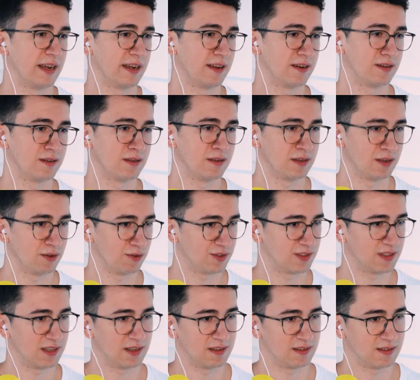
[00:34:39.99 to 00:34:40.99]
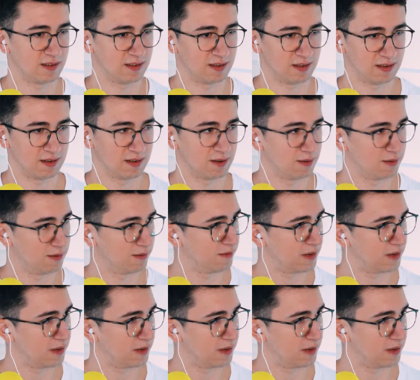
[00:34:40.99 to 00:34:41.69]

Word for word: like in neuroscience and, you know,